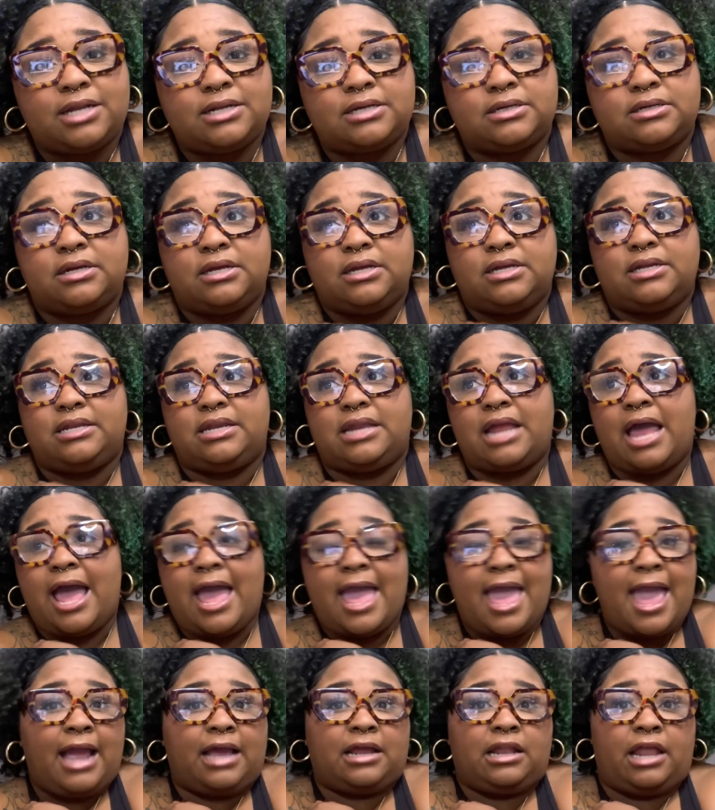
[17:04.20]
to
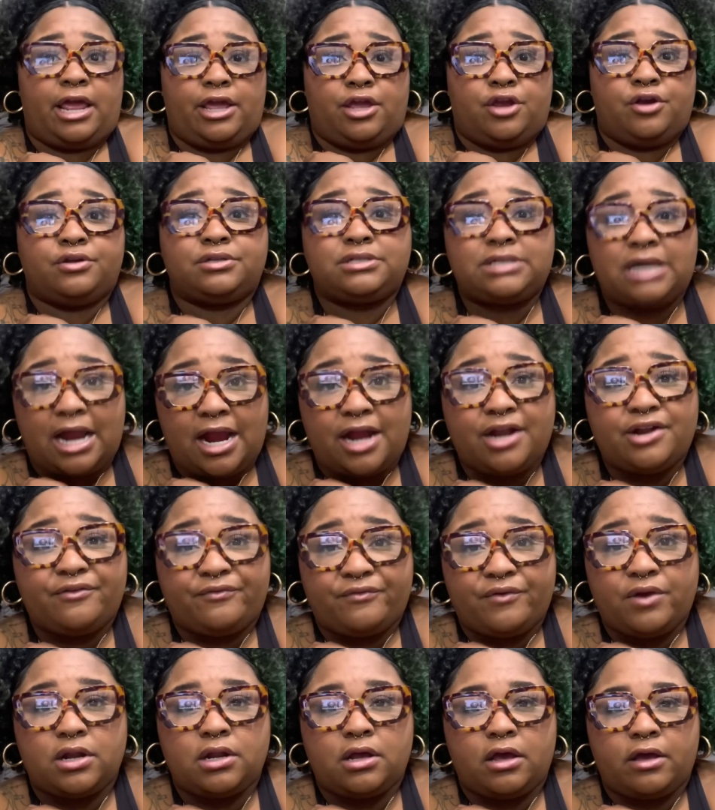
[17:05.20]
not act like you're tired in
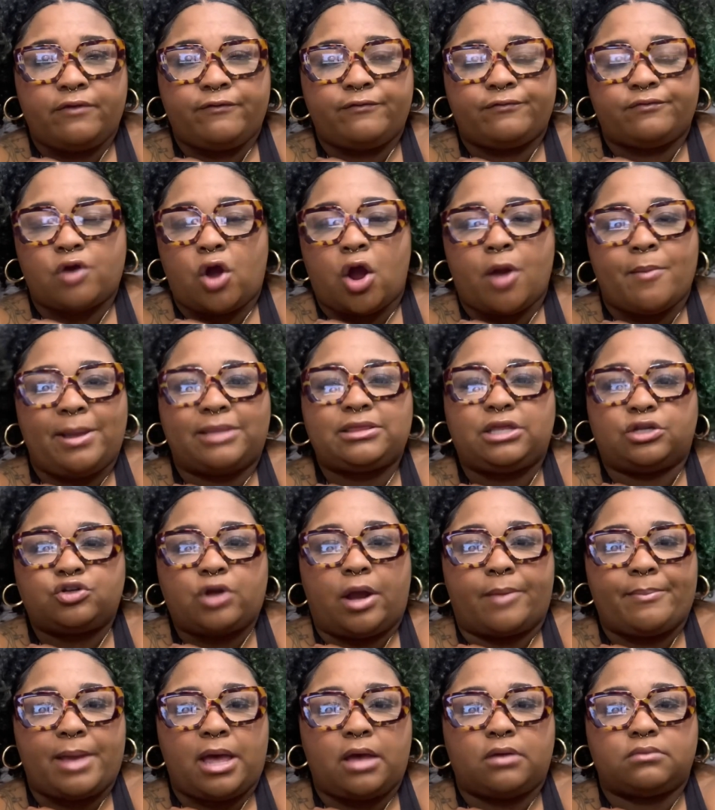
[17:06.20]
front of are about to
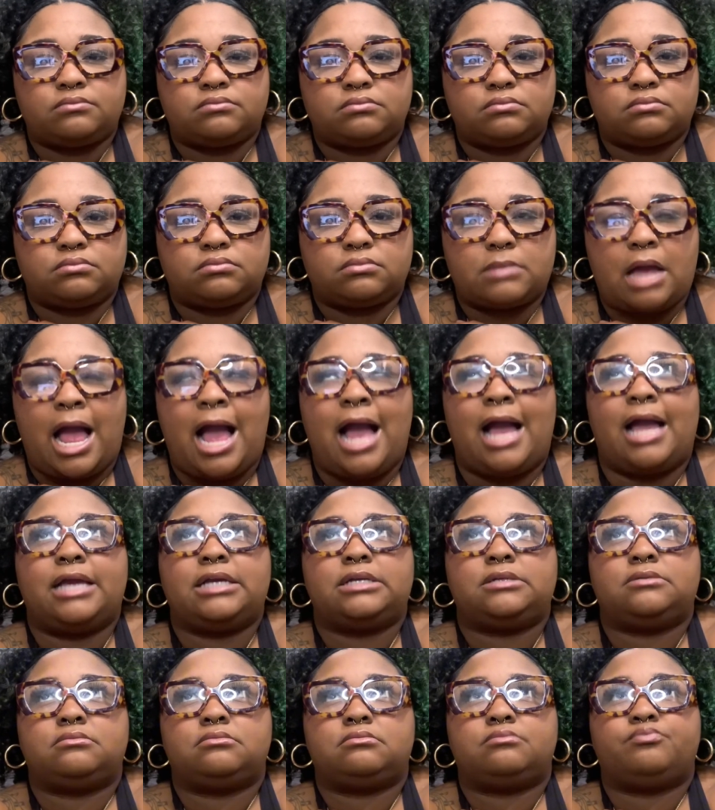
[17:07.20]
drop out.
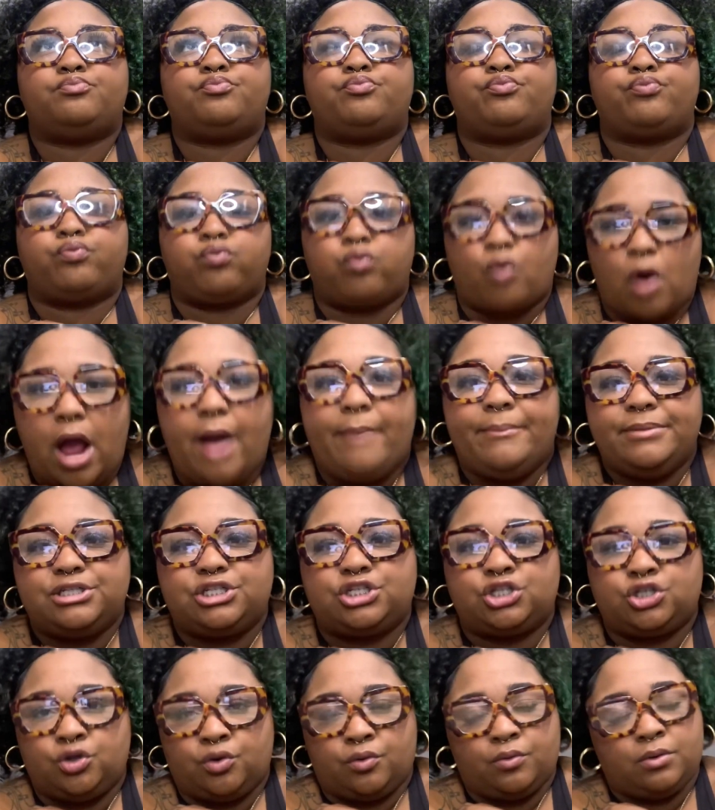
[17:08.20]
I
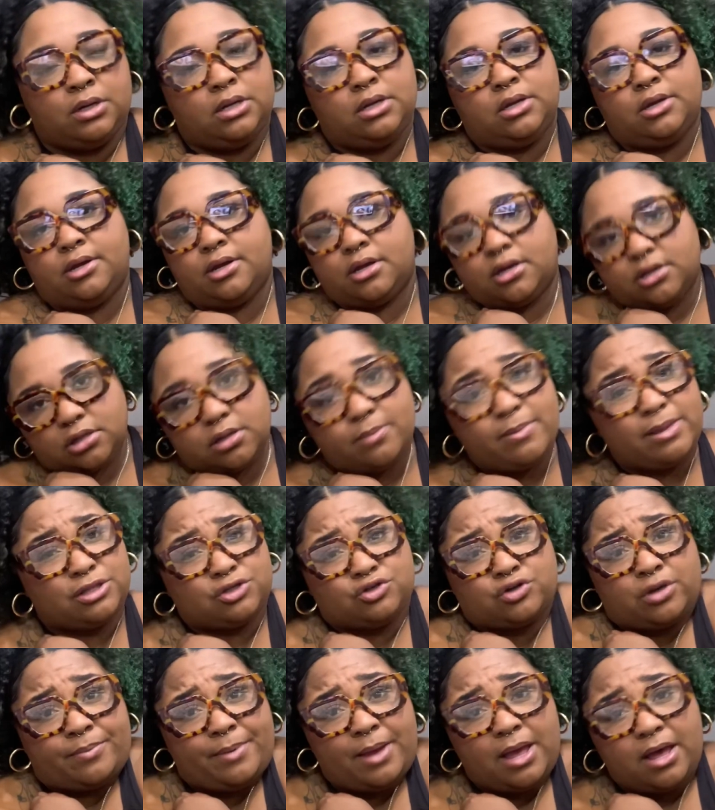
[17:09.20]
promise you, they're about
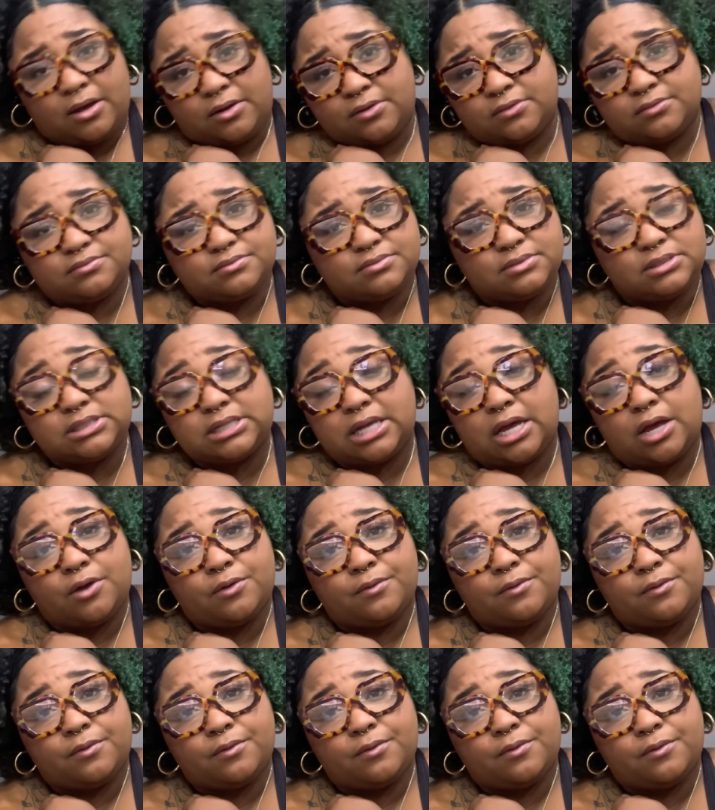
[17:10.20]
to drop out. So